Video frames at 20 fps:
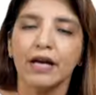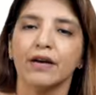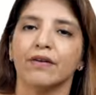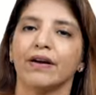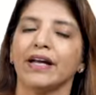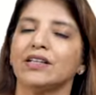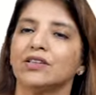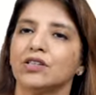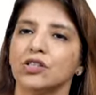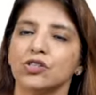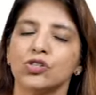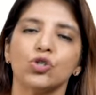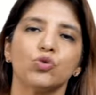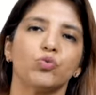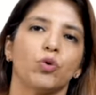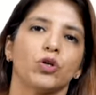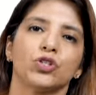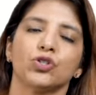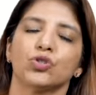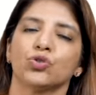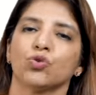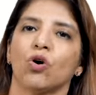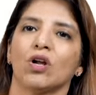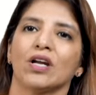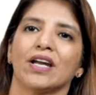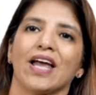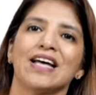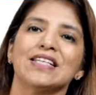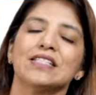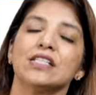Right? This is what is
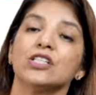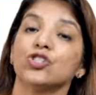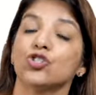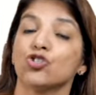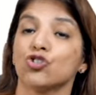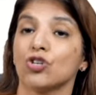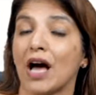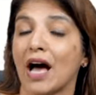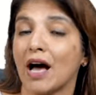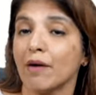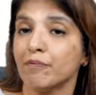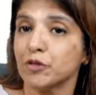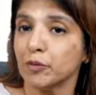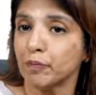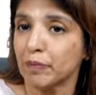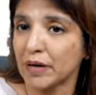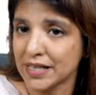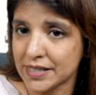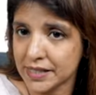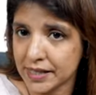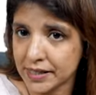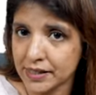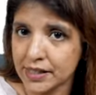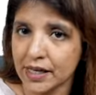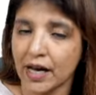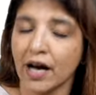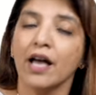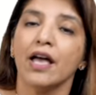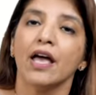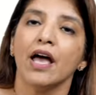called as a trapped
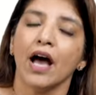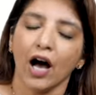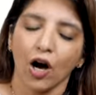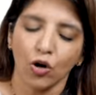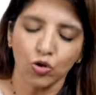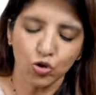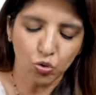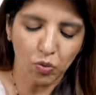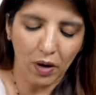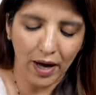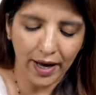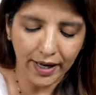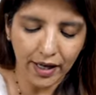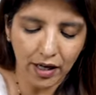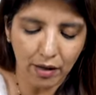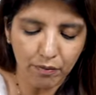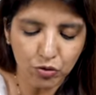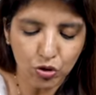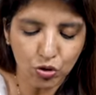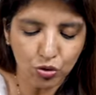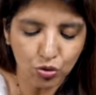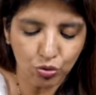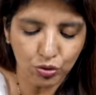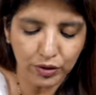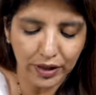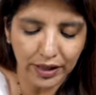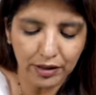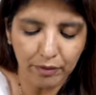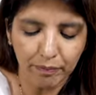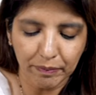placenta. How do I come to know
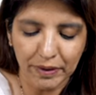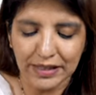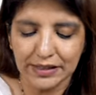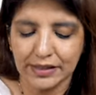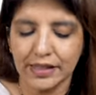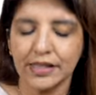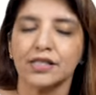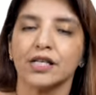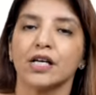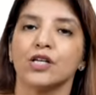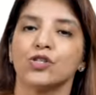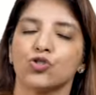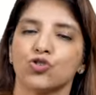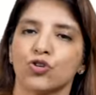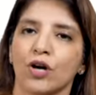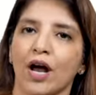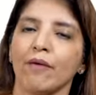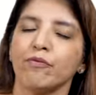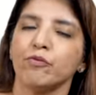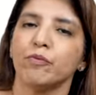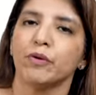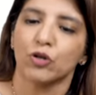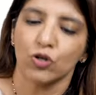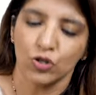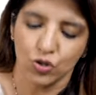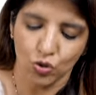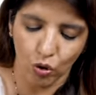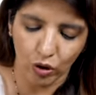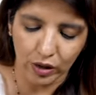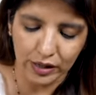that the placenta is trapped?
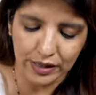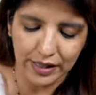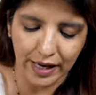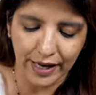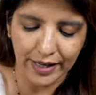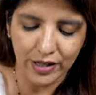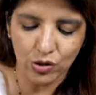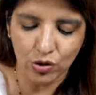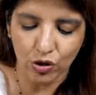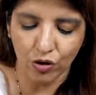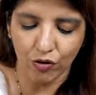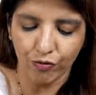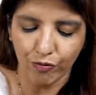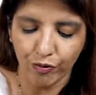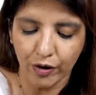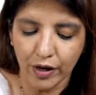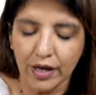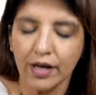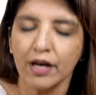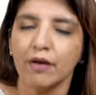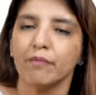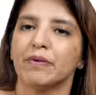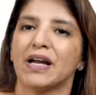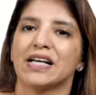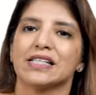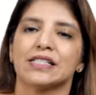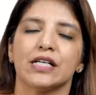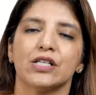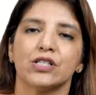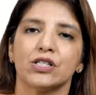Because all signs of
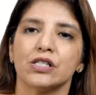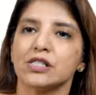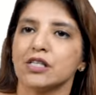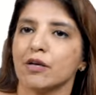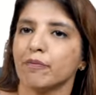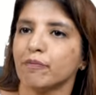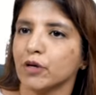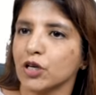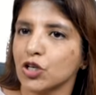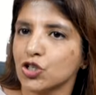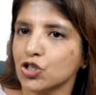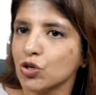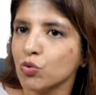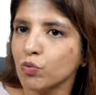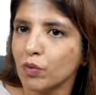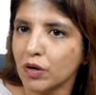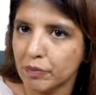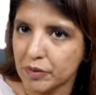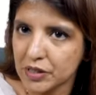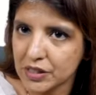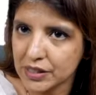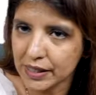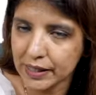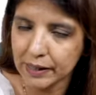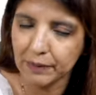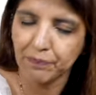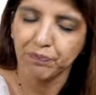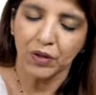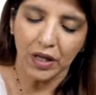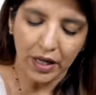placental separation will be
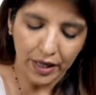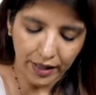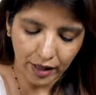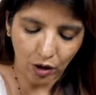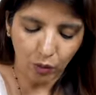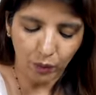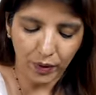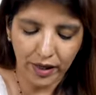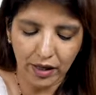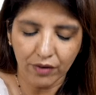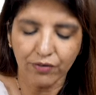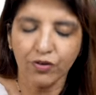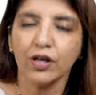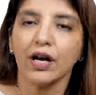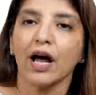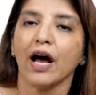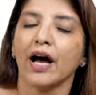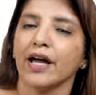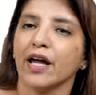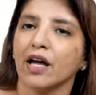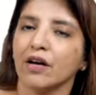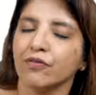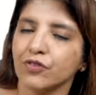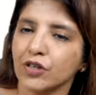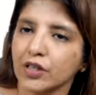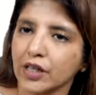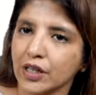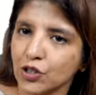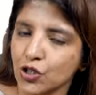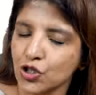seen. Now, whenever I have
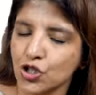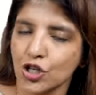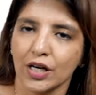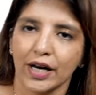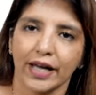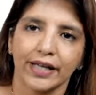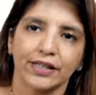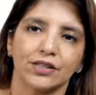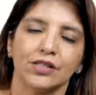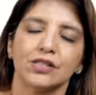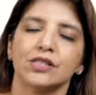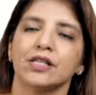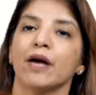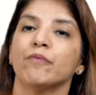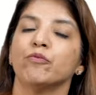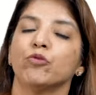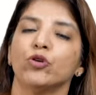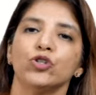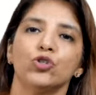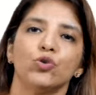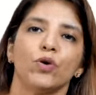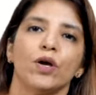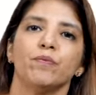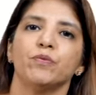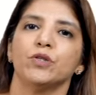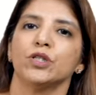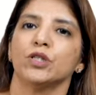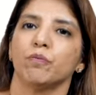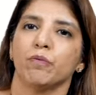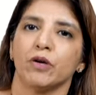a condition like this, I'm going to
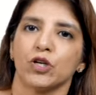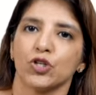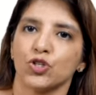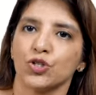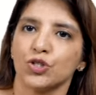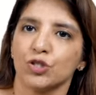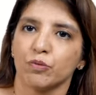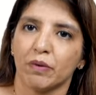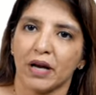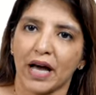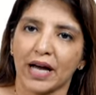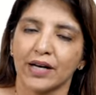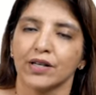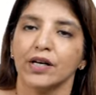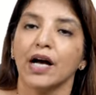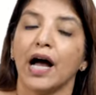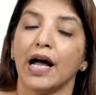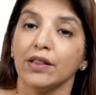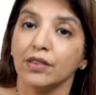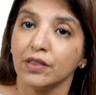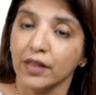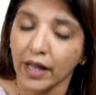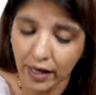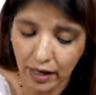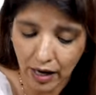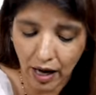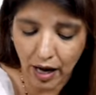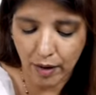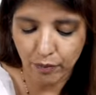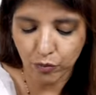empty the patient's bladder and then
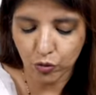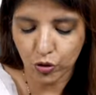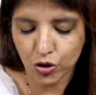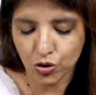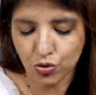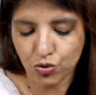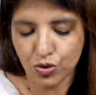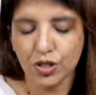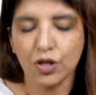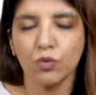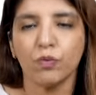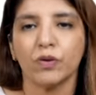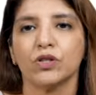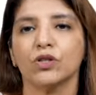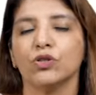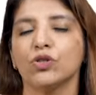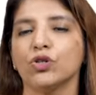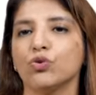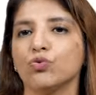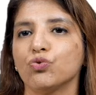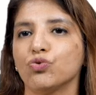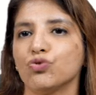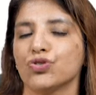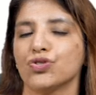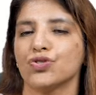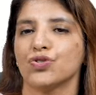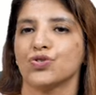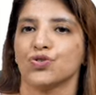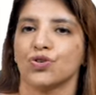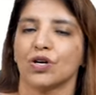I'm going to see whether the
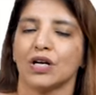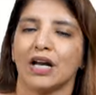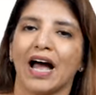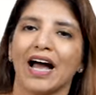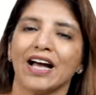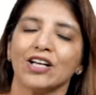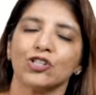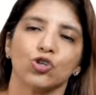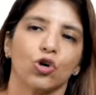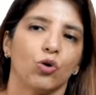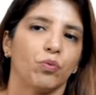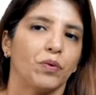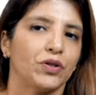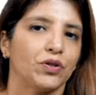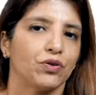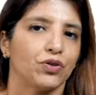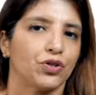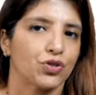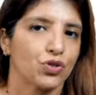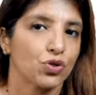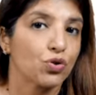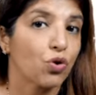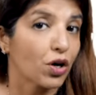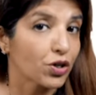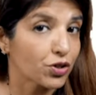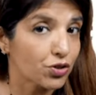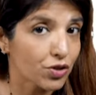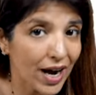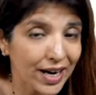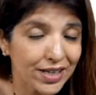uterus is relaxed or whether it is
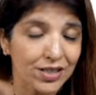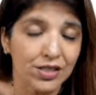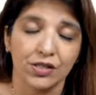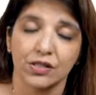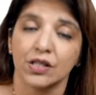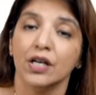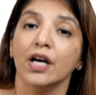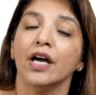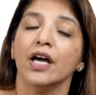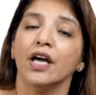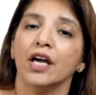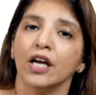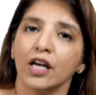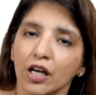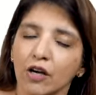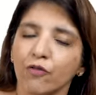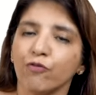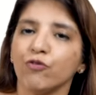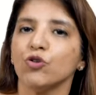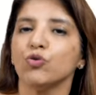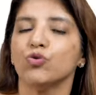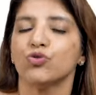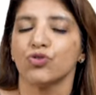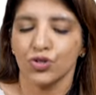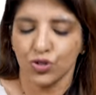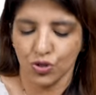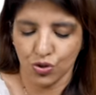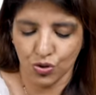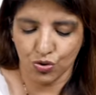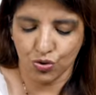contracted. If uterus
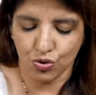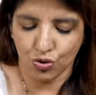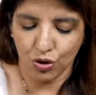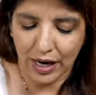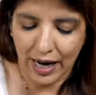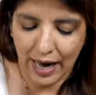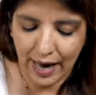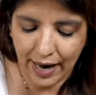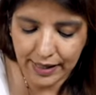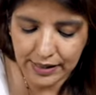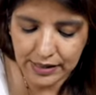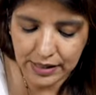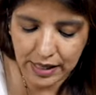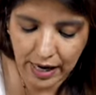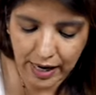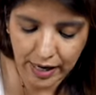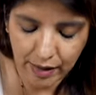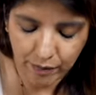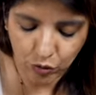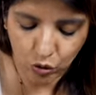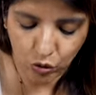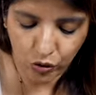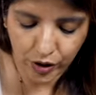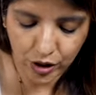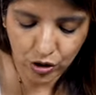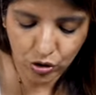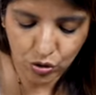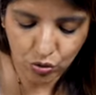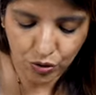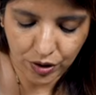uterus is relaxed, I am
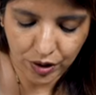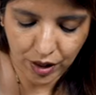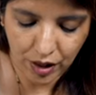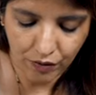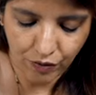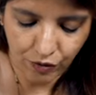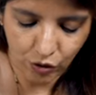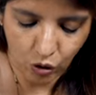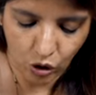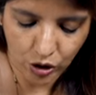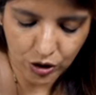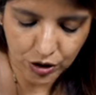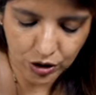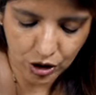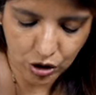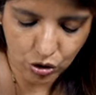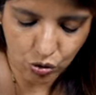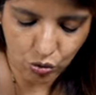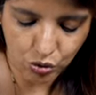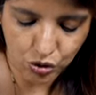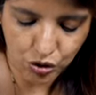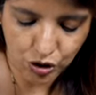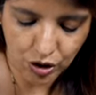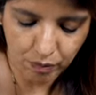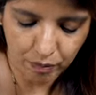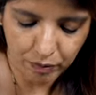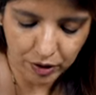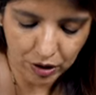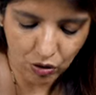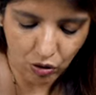going to give
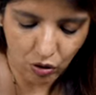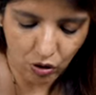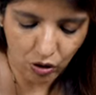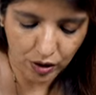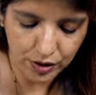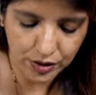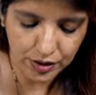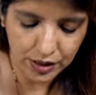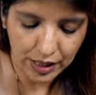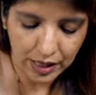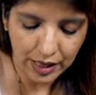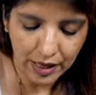oxytocin because